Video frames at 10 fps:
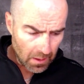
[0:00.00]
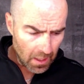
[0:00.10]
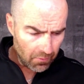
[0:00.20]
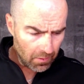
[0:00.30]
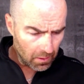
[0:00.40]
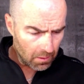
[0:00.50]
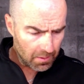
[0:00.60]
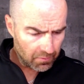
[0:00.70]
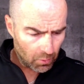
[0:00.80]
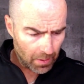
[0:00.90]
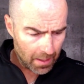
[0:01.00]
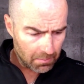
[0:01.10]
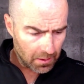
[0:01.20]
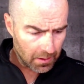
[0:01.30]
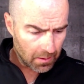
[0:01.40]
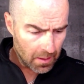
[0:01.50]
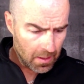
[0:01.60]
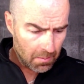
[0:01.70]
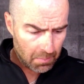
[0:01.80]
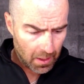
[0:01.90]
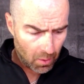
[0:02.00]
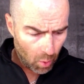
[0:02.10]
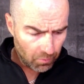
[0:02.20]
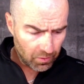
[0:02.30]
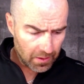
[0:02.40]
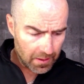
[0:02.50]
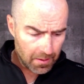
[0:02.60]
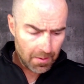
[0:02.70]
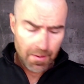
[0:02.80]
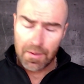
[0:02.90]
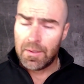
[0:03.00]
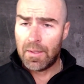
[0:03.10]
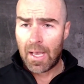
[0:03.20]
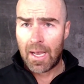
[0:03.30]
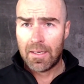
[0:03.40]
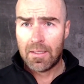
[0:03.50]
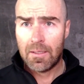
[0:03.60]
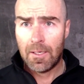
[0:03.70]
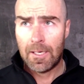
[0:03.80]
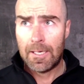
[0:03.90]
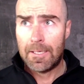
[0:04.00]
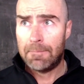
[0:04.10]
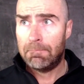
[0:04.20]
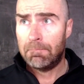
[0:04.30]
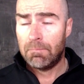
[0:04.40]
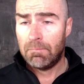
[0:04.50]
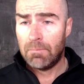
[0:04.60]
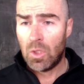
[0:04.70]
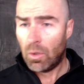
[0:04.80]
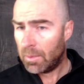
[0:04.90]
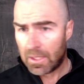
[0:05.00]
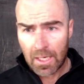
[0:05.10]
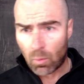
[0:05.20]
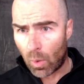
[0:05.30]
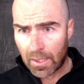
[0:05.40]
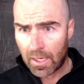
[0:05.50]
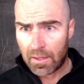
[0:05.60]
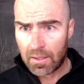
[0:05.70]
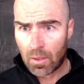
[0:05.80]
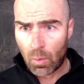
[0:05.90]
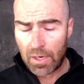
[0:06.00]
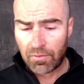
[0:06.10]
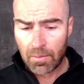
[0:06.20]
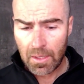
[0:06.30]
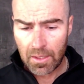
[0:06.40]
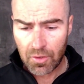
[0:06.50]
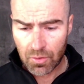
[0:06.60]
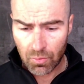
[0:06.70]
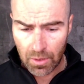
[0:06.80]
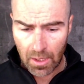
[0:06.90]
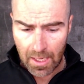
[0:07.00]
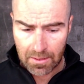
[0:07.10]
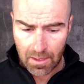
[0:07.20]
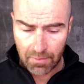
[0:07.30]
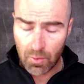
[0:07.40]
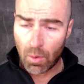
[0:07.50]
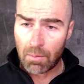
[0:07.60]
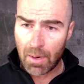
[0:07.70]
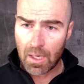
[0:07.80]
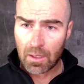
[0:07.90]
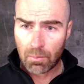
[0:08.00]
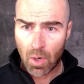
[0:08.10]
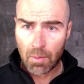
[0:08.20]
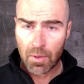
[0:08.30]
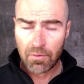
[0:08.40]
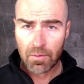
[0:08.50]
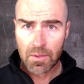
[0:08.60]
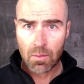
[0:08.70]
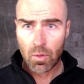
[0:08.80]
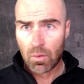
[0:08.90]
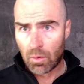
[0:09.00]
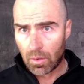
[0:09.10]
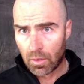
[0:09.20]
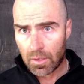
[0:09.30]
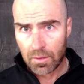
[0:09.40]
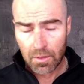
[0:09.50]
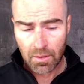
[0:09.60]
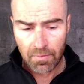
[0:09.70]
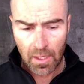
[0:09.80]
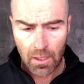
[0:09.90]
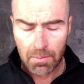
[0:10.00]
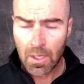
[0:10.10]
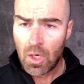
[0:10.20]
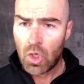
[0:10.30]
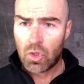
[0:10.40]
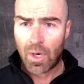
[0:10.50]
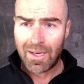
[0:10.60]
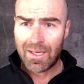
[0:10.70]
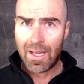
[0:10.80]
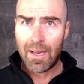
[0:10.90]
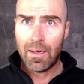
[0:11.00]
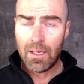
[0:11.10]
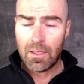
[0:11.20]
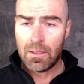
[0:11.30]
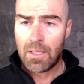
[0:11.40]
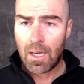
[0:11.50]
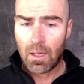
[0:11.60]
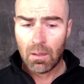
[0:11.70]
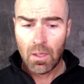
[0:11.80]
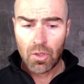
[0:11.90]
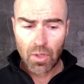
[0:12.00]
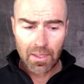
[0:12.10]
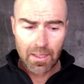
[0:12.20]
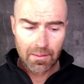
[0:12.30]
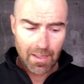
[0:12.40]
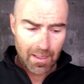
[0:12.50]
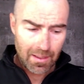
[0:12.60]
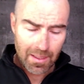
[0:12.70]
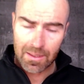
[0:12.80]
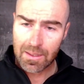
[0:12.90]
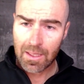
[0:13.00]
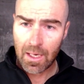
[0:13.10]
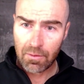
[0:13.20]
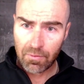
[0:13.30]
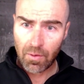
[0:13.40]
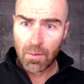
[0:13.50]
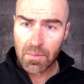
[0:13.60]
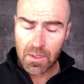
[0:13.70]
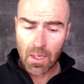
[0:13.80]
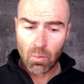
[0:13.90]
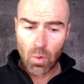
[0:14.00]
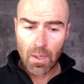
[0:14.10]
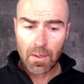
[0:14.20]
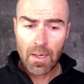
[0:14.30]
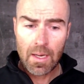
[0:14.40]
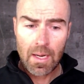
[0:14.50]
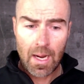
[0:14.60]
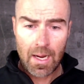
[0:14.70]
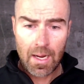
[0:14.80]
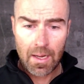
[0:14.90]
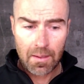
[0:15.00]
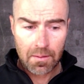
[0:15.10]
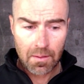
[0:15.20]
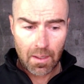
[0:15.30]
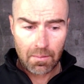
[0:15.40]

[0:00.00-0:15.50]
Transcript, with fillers: kind of a little bit of a rambling, but hopefully that um, you're able to take one kind of thing away from it and just realize that if you are buying a property from someone or looking to develop, try to get intel, try to get that insight from someone. And